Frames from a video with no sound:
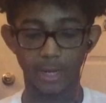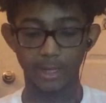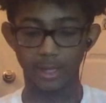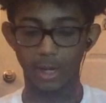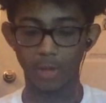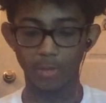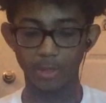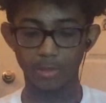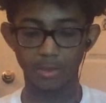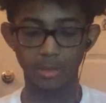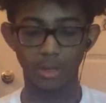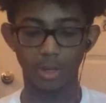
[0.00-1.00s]
can help
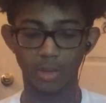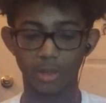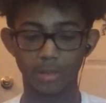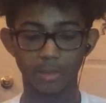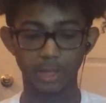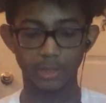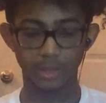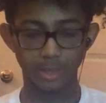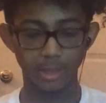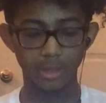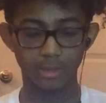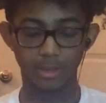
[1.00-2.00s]
people along my
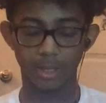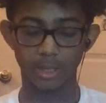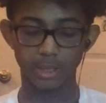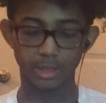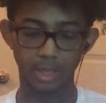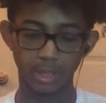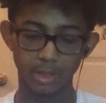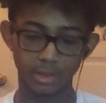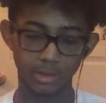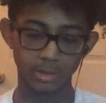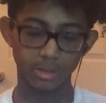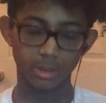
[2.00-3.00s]
journey, so I could
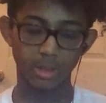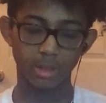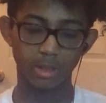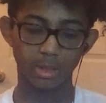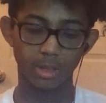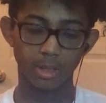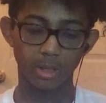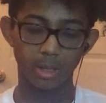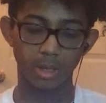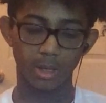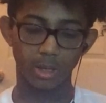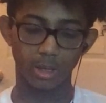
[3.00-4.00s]
change
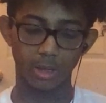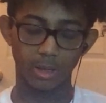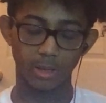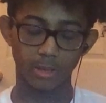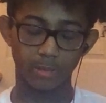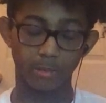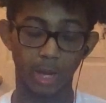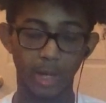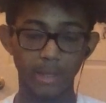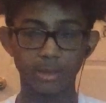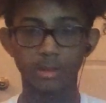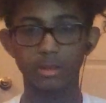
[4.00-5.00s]

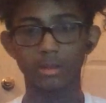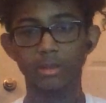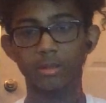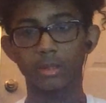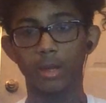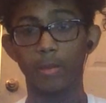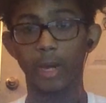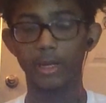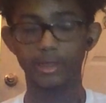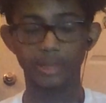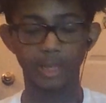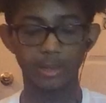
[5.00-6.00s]
mindsets.
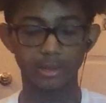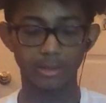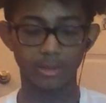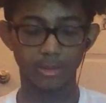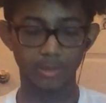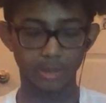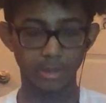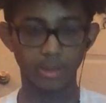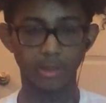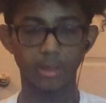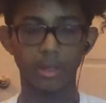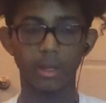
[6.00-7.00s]
You know what I'm
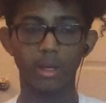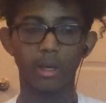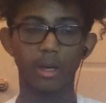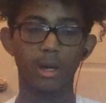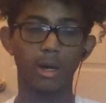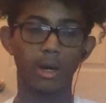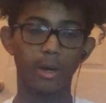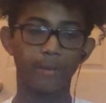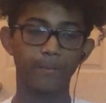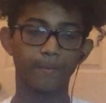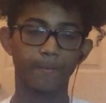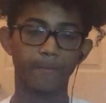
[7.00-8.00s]
saying?
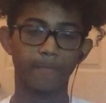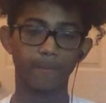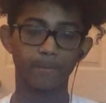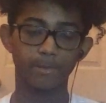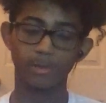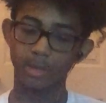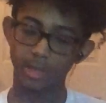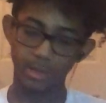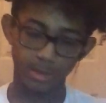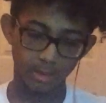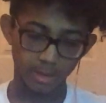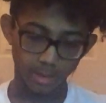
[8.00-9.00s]
Um,
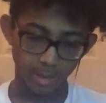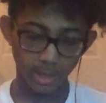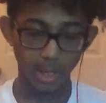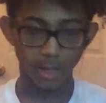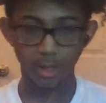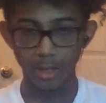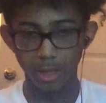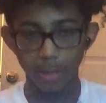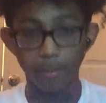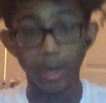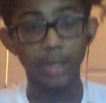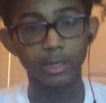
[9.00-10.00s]
and yeah,
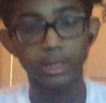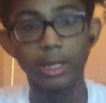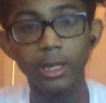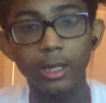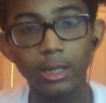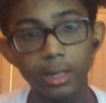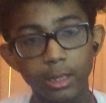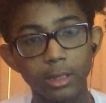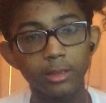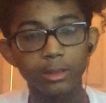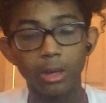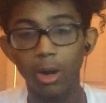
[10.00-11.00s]
my intent
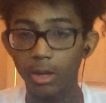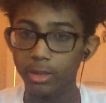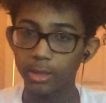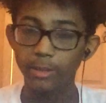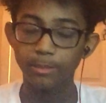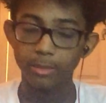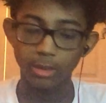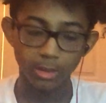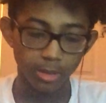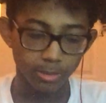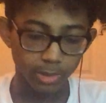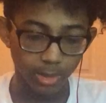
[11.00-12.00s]
is all good. You
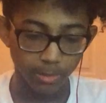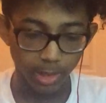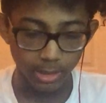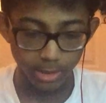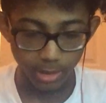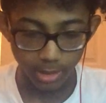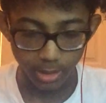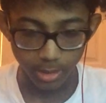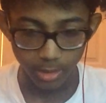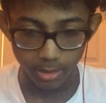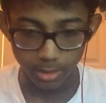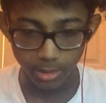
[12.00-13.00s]
know what I'm saying? My intent
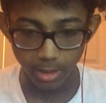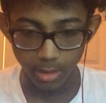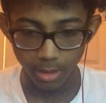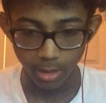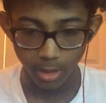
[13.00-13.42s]
is to